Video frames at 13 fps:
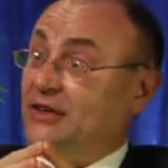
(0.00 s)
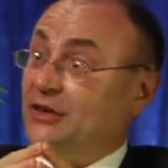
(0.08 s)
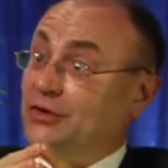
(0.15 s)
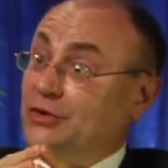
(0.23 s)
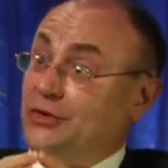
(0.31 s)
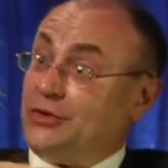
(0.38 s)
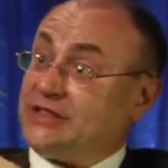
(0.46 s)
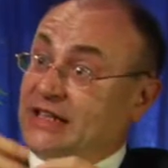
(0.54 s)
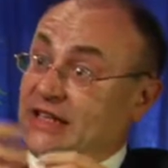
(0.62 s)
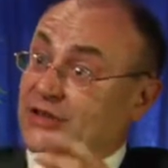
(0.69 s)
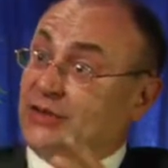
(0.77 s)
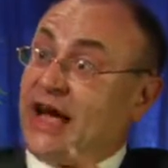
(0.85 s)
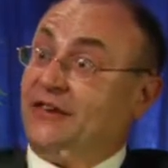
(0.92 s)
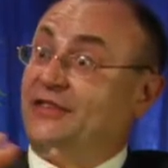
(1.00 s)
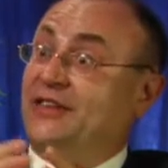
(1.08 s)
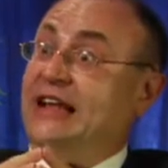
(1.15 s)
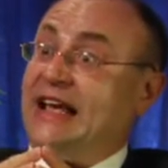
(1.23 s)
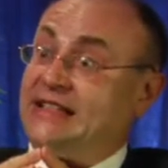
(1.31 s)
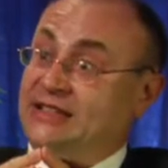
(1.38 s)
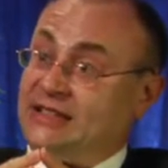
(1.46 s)
used and you have
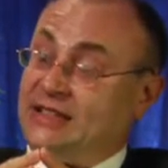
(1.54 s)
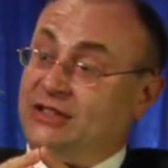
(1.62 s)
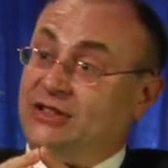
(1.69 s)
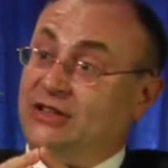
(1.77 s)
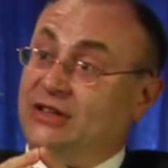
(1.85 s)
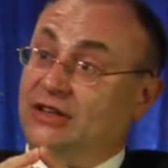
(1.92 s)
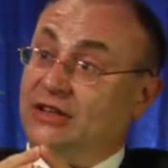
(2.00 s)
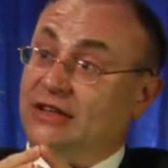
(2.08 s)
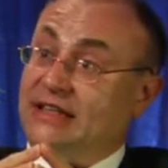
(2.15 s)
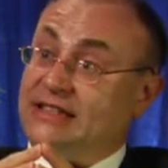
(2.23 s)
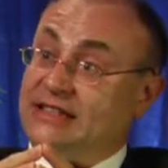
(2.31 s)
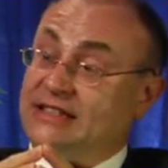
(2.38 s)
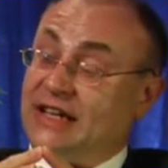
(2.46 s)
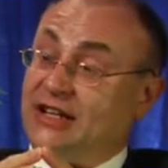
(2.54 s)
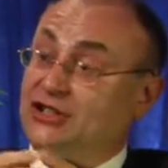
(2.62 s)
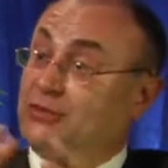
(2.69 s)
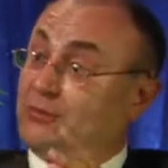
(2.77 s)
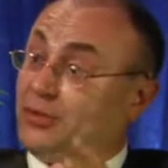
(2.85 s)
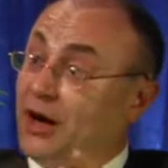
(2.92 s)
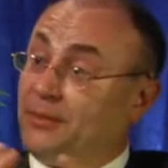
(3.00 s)
less
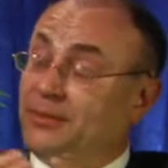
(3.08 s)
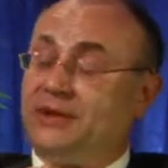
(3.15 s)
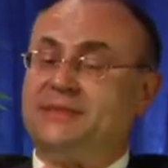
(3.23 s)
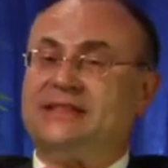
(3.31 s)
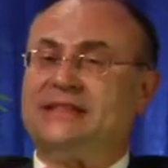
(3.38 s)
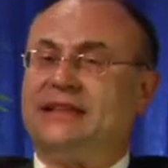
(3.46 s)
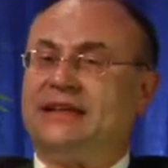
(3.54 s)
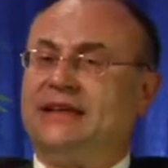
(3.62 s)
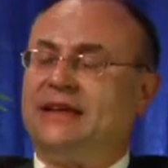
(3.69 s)
intersection problems.